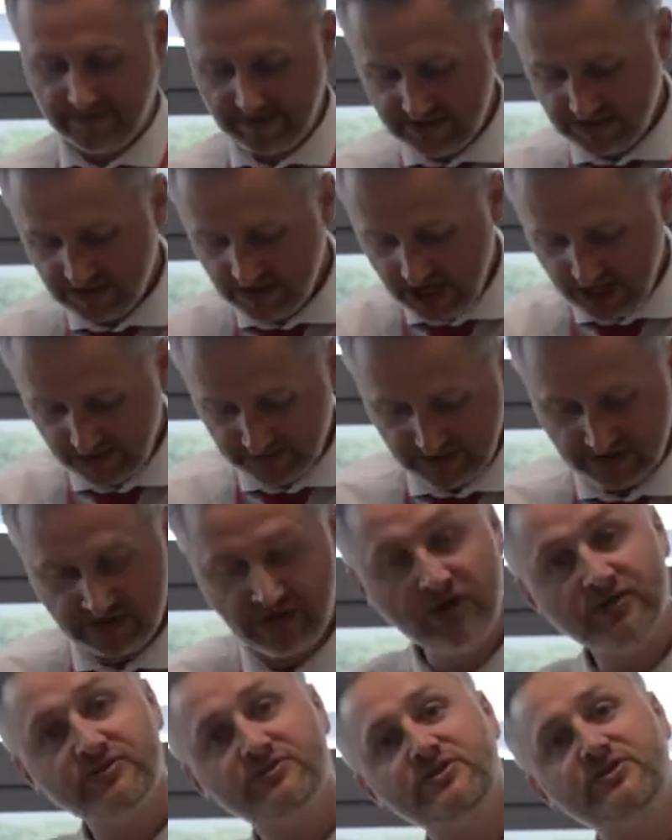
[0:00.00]
to help to
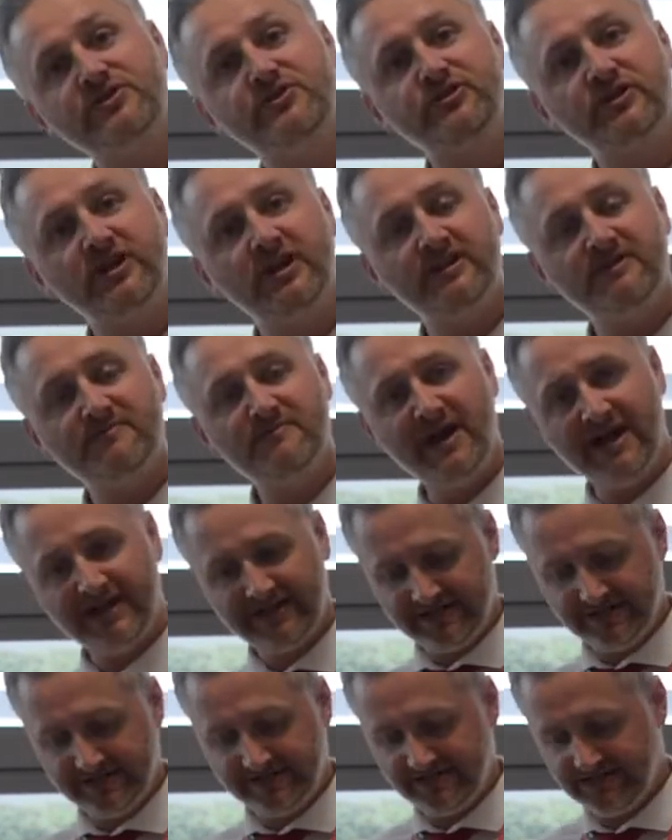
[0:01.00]
concentrate the
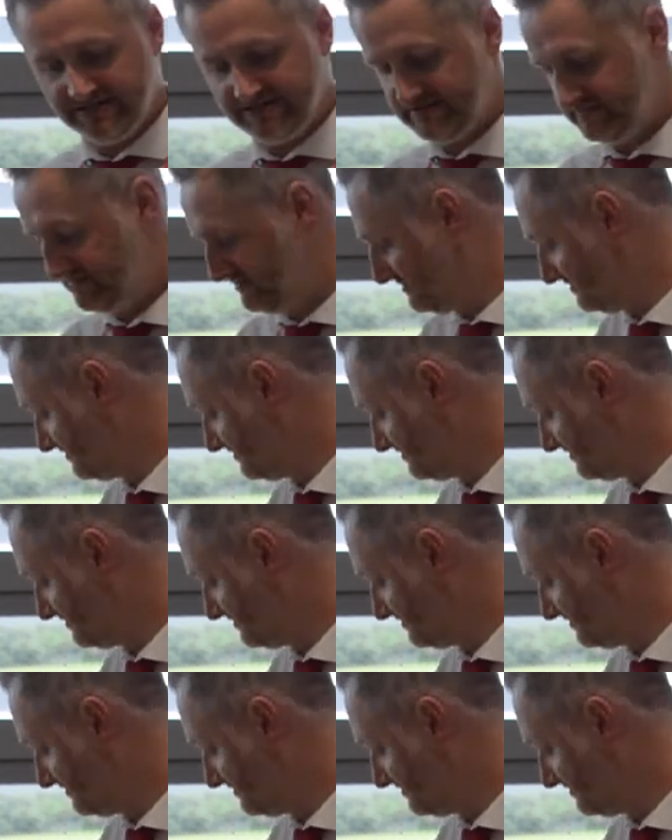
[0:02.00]
magnetism.